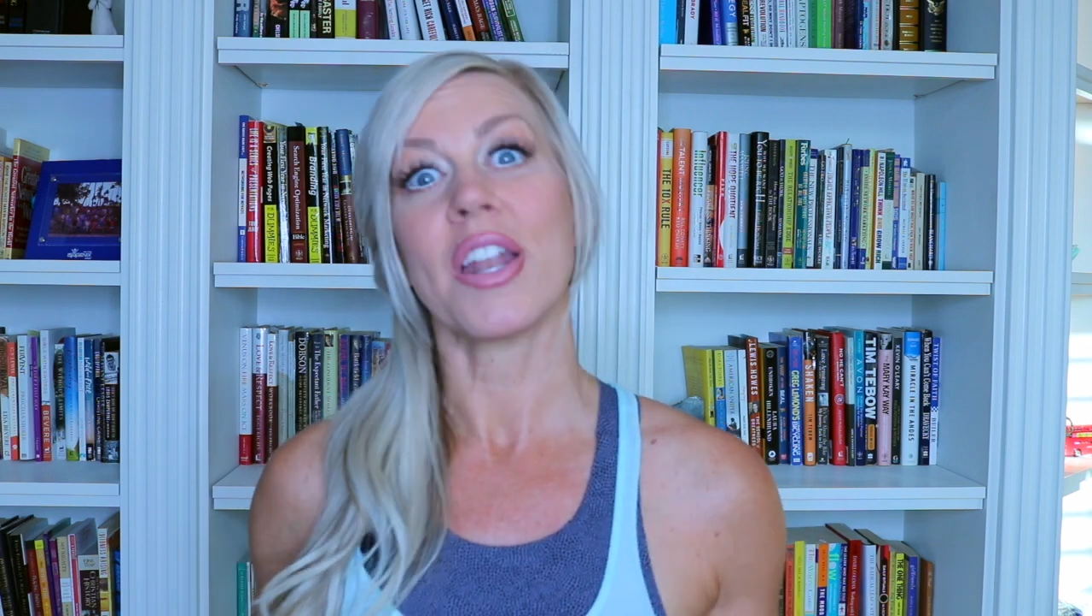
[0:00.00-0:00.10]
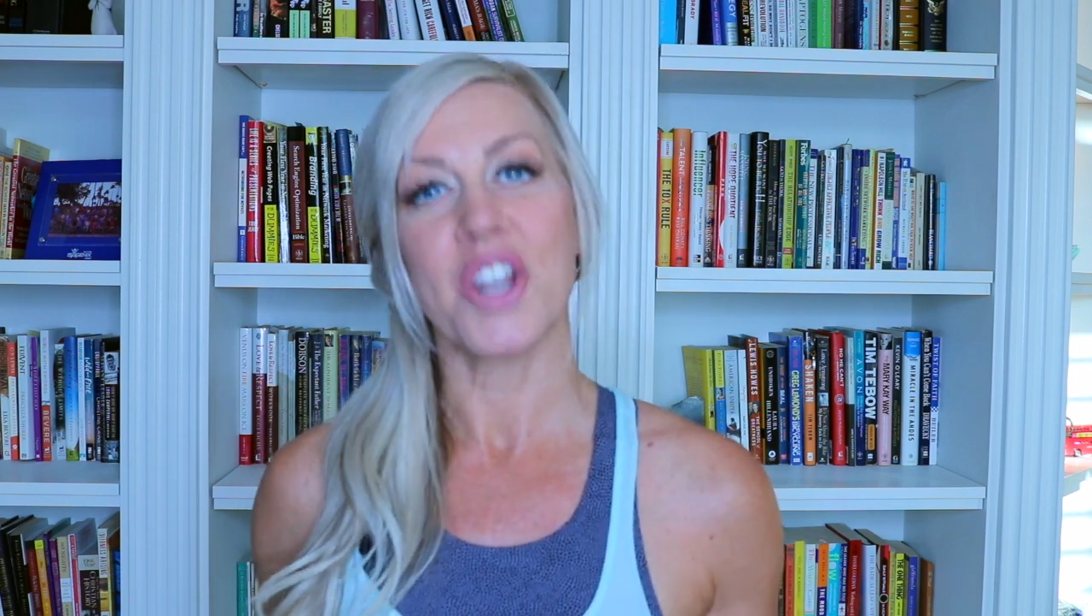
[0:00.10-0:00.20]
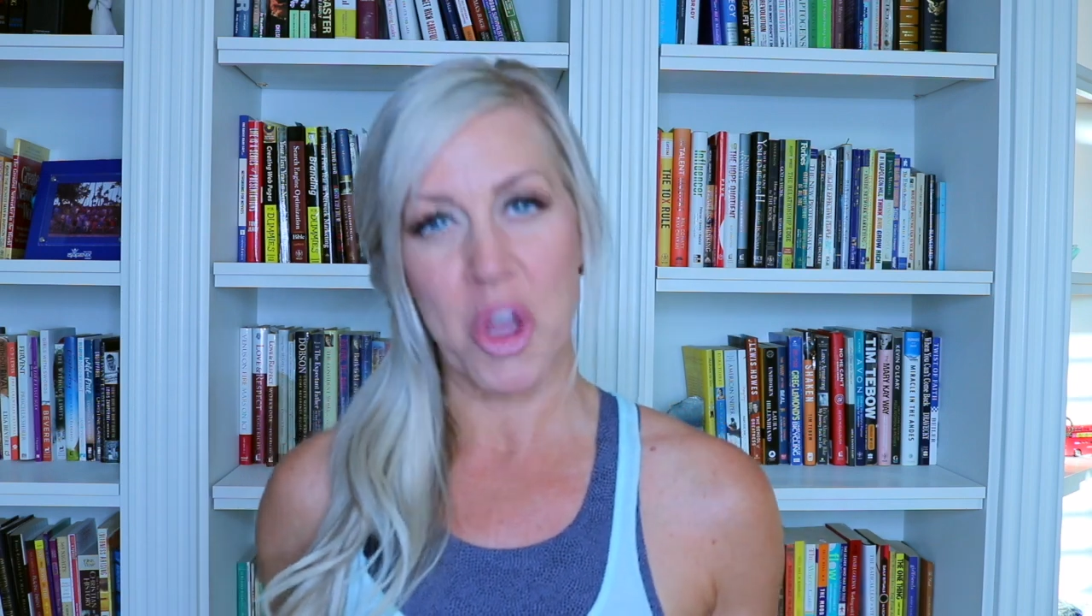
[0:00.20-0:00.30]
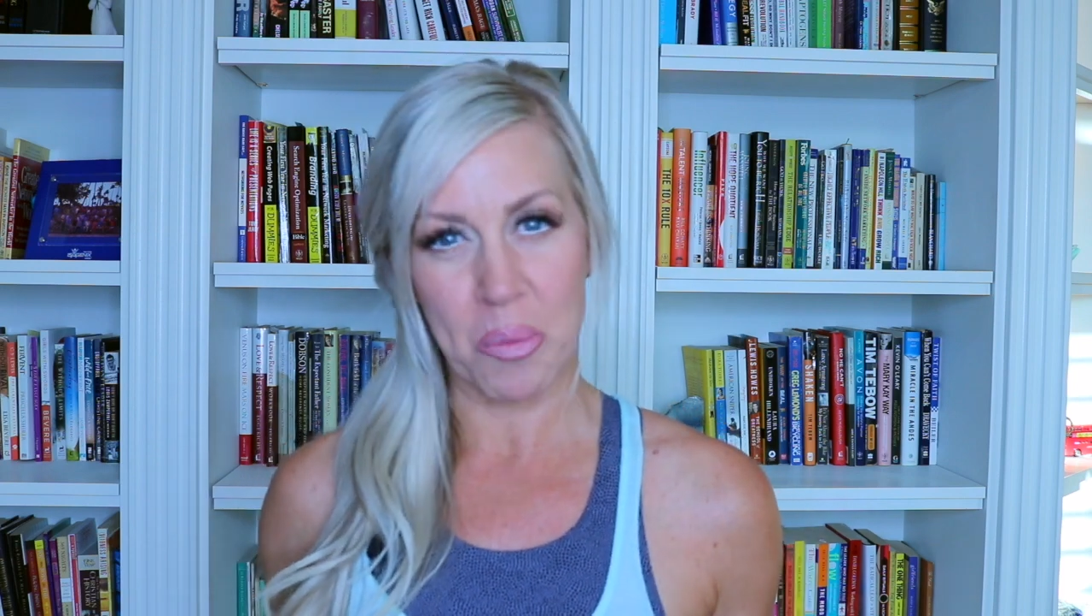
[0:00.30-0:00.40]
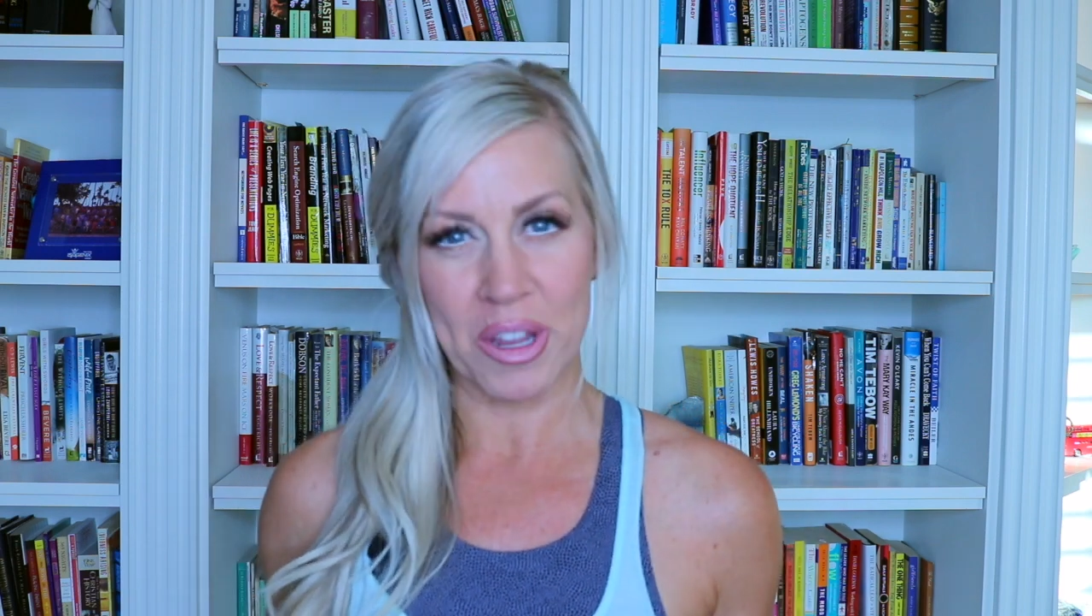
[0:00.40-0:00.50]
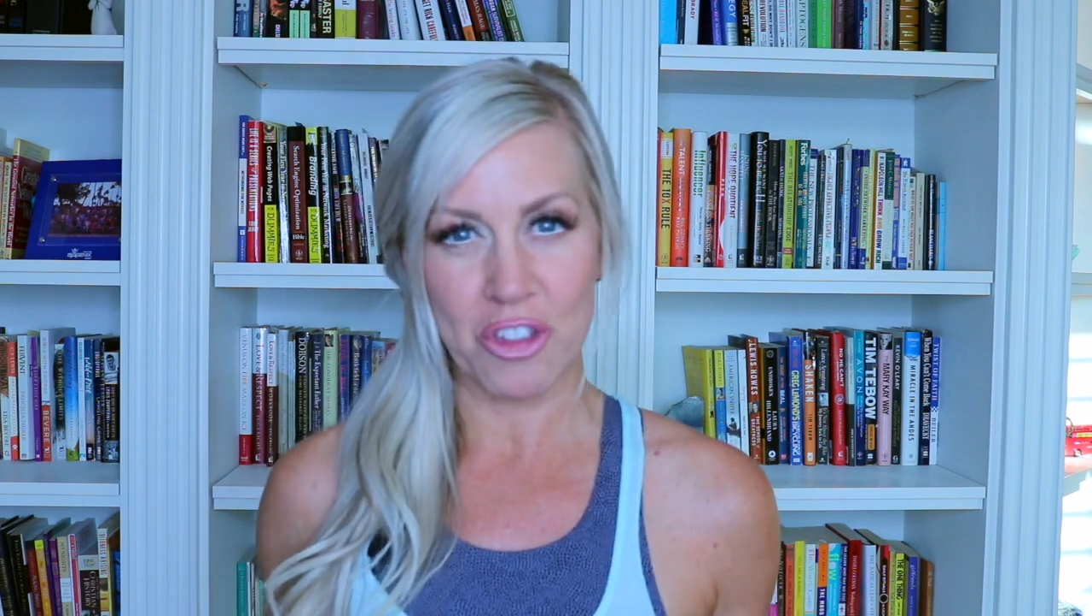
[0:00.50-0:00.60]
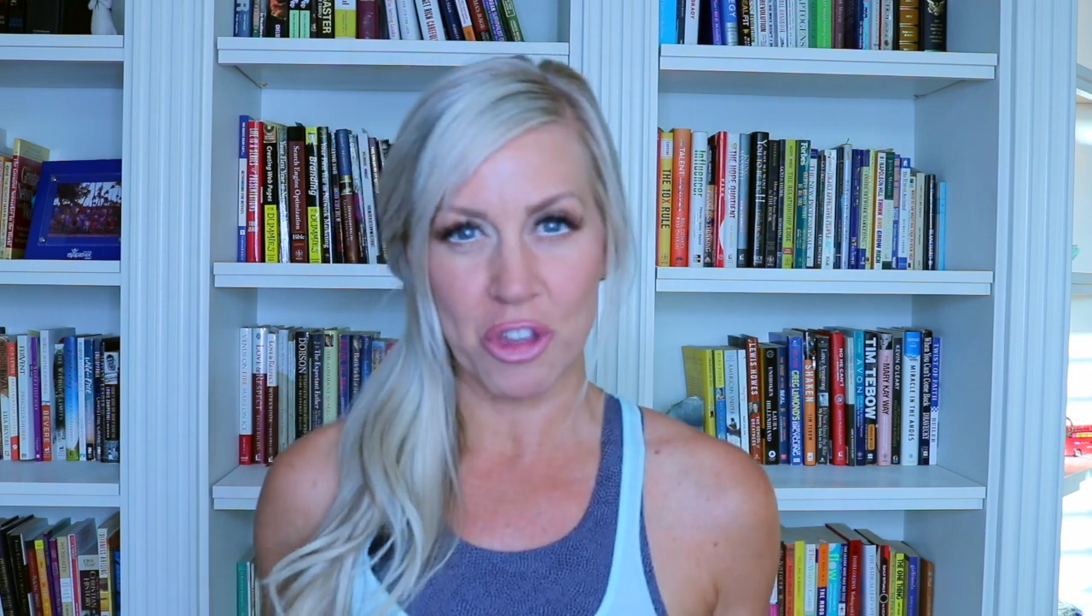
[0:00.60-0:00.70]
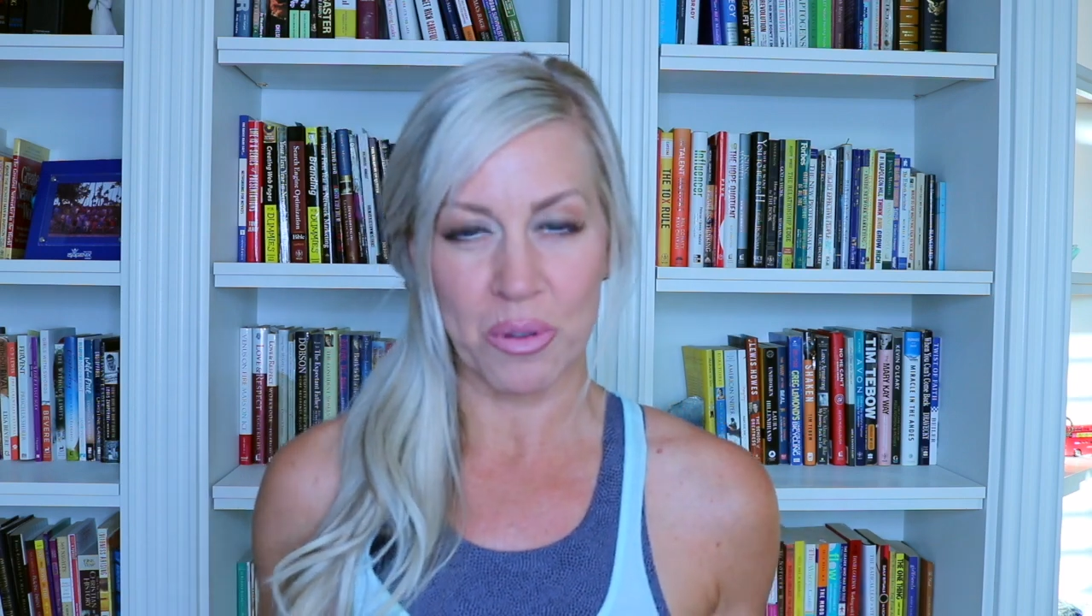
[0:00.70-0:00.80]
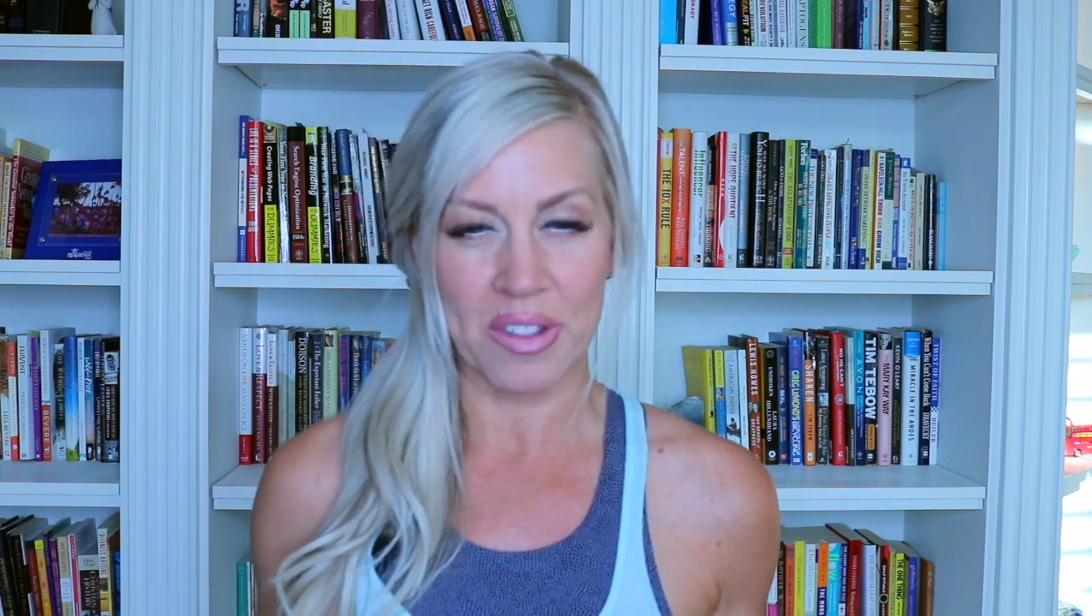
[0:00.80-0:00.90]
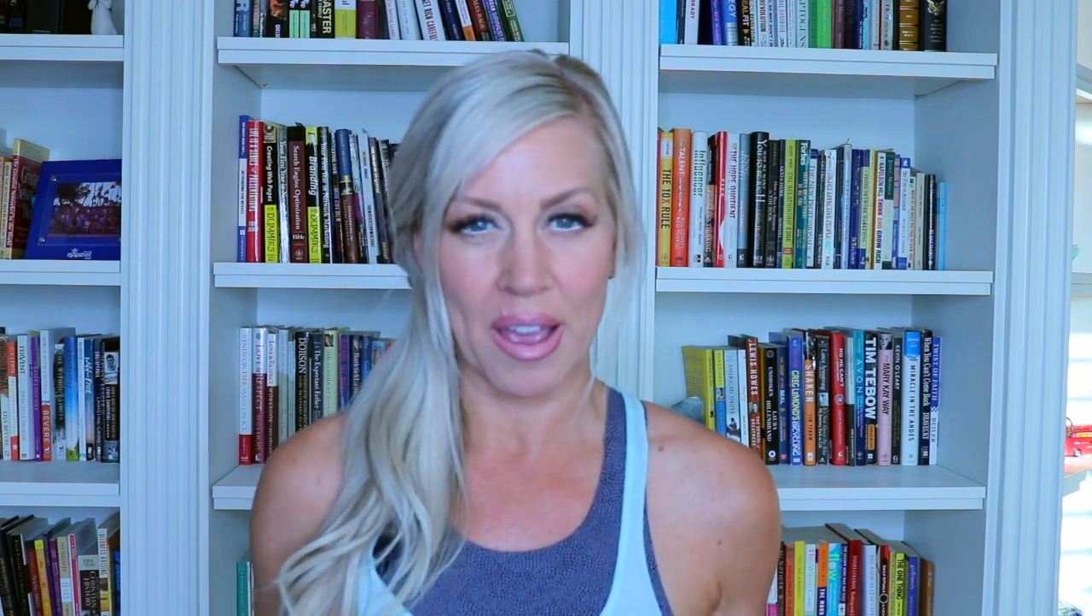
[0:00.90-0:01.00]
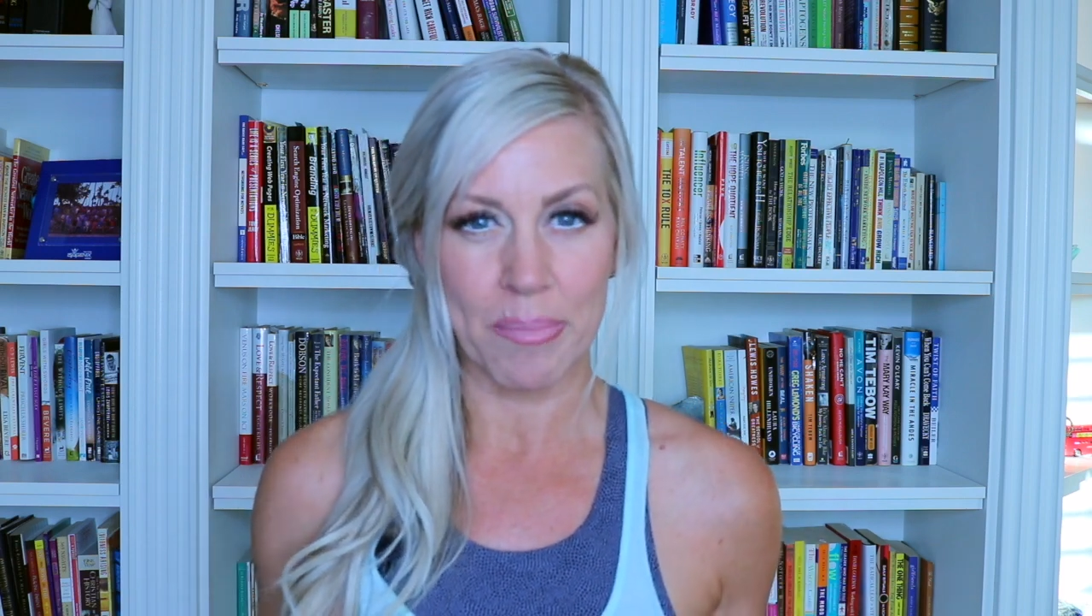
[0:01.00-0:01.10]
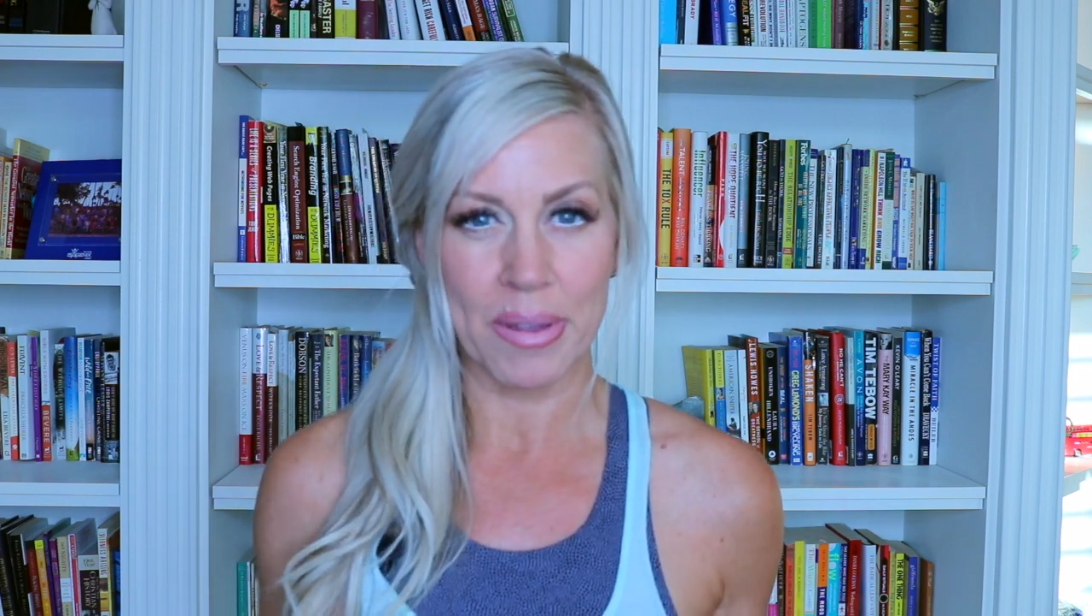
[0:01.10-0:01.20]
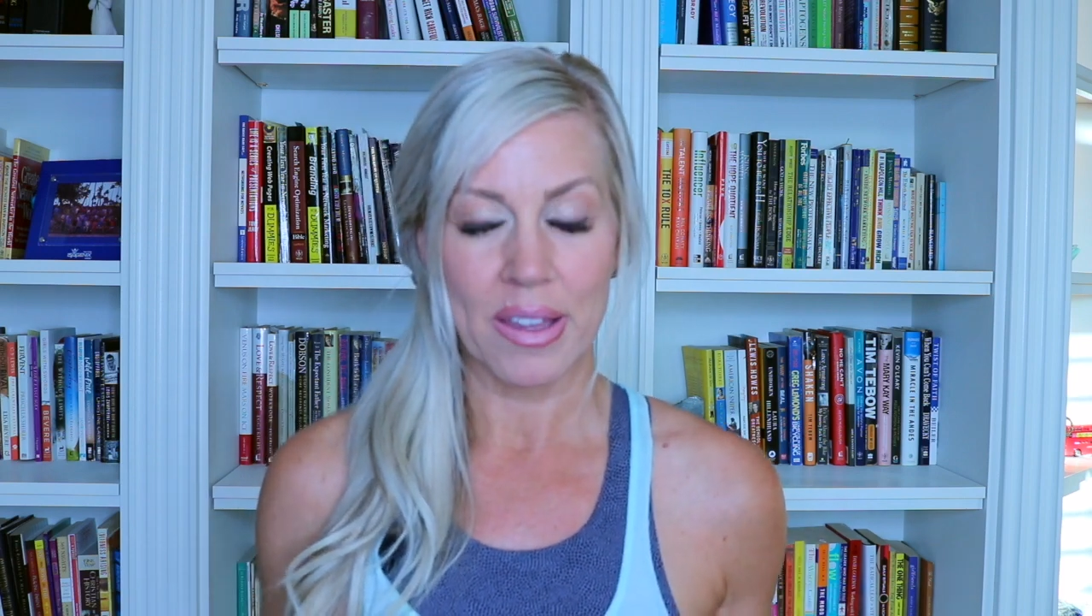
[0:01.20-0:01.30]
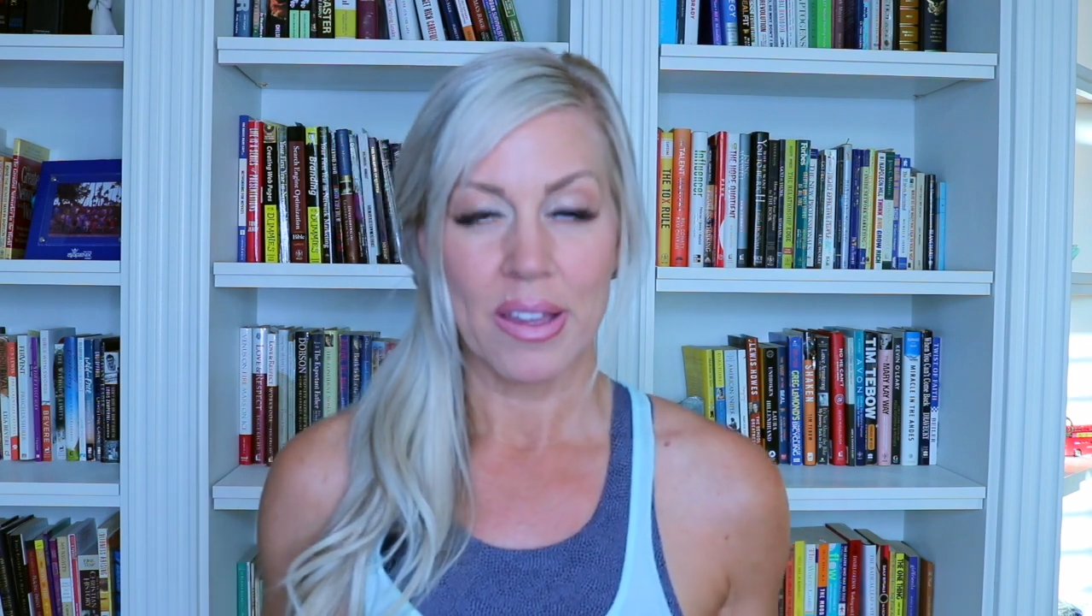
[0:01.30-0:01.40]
nobody shows up.